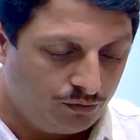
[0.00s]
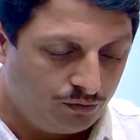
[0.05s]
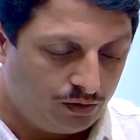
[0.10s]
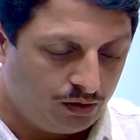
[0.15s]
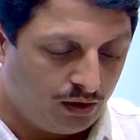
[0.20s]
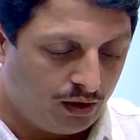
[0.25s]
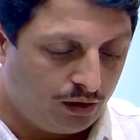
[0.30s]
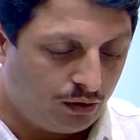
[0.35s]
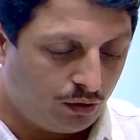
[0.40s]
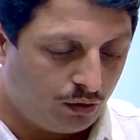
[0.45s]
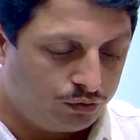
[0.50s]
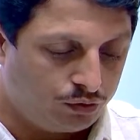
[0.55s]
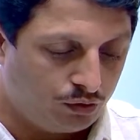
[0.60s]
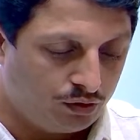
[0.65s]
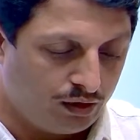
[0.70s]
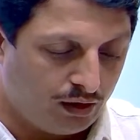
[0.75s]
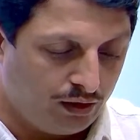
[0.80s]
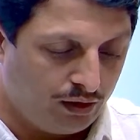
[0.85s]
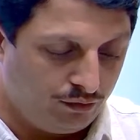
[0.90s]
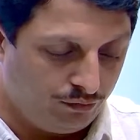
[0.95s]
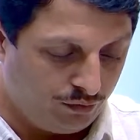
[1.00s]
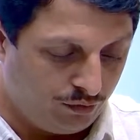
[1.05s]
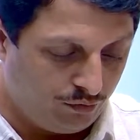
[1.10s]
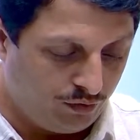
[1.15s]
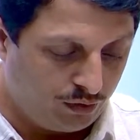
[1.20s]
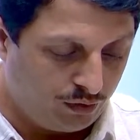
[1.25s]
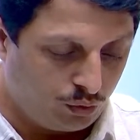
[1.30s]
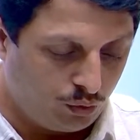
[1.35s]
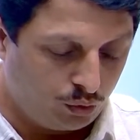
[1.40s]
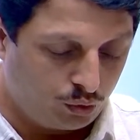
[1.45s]
and also then we
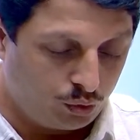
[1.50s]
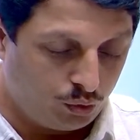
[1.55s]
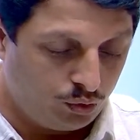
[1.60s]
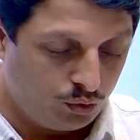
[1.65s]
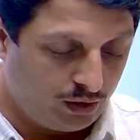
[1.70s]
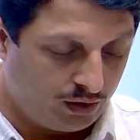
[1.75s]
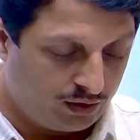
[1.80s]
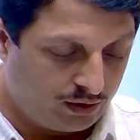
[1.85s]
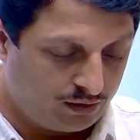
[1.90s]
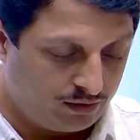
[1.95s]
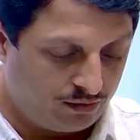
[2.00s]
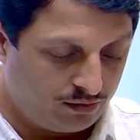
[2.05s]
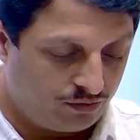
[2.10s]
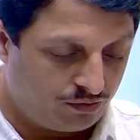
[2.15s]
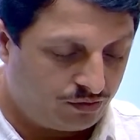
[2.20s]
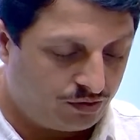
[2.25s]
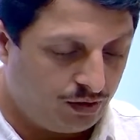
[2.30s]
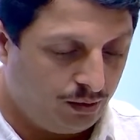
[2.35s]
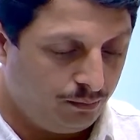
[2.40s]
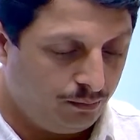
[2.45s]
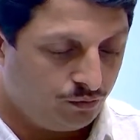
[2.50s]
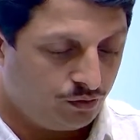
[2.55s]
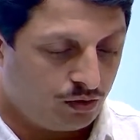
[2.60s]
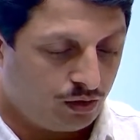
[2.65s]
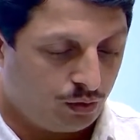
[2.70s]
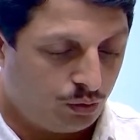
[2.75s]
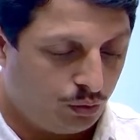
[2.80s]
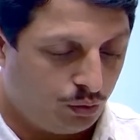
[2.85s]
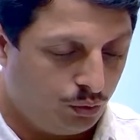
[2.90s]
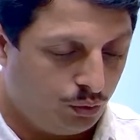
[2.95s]
will go through that same
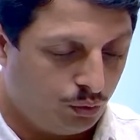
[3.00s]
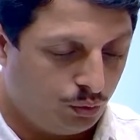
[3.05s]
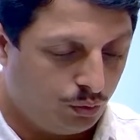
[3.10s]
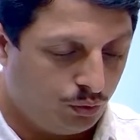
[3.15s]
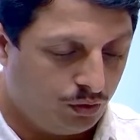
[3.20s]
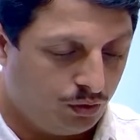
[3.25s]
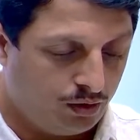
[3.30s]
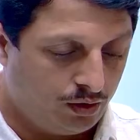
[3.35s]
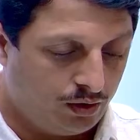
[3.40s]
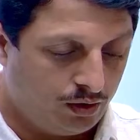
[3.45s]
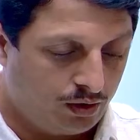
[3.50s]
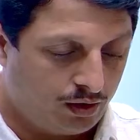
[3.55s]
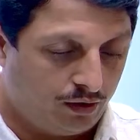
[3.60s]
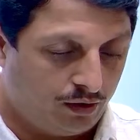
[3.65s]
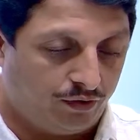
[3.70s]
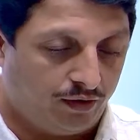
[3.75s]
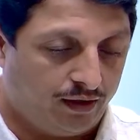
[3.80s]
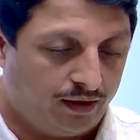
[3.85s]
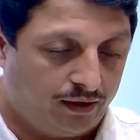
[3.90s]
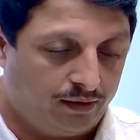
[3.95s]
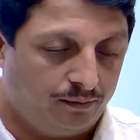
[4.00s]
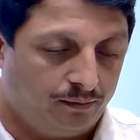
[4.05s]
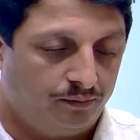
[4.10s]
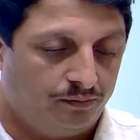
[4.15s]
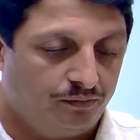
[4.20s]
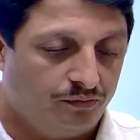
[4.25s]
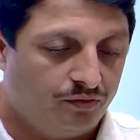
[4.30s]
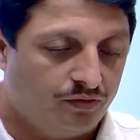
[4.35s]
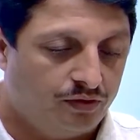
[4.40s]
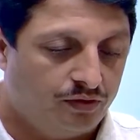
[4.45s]
how you refer it.
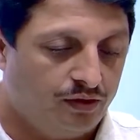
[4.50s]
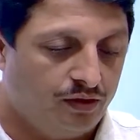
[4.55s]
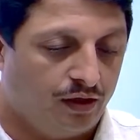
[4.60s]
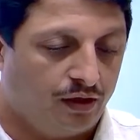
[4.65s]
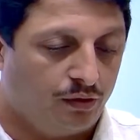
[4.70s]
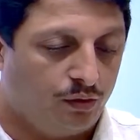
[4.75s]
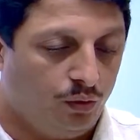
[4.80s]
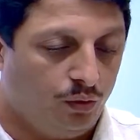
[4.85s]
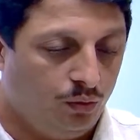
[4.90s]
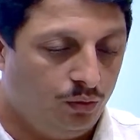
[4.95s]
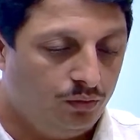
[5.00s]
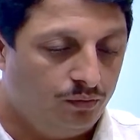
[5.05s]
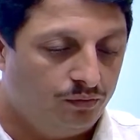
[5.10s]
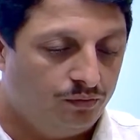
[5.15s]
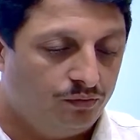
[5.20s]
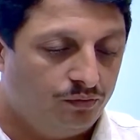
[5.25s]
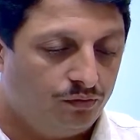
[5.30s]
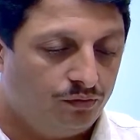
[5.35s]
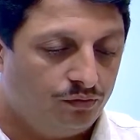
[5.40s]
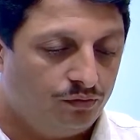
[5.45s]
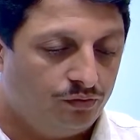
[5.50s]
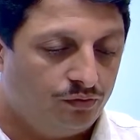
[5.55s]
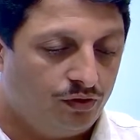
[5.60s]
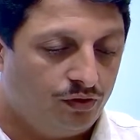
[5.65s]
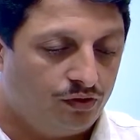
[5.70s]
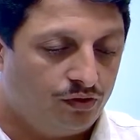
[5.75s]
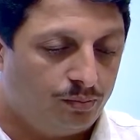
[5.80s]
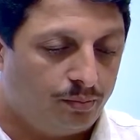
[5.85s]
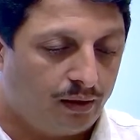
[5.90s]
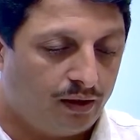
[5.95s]
Here you go. This
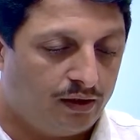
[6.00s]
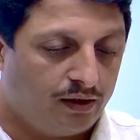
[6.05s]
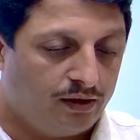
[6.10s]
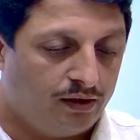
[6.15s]
is my